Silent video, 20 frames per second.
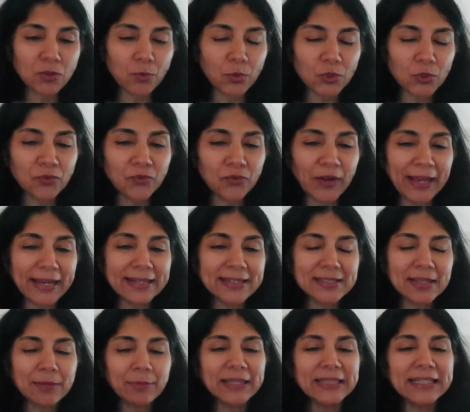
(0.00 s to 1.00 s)
So what you find
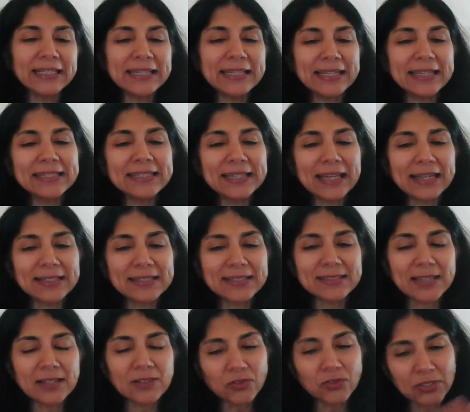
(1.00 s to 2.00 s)
is that by the late
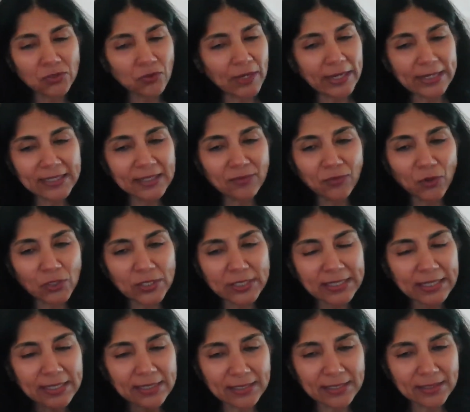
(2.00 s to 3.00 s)
19th century, so
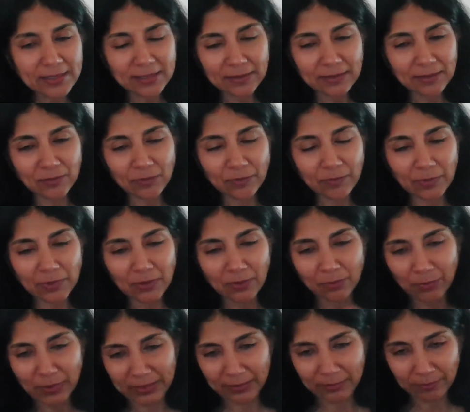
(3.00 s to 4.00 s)
1846 is
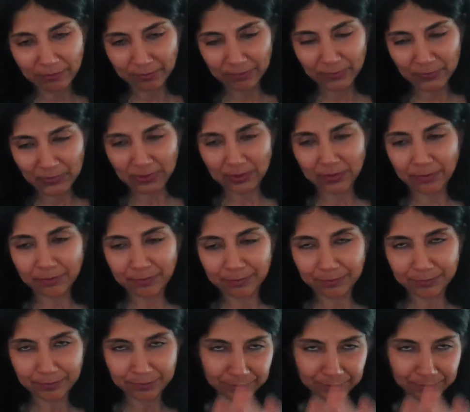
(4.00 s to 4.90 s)
when the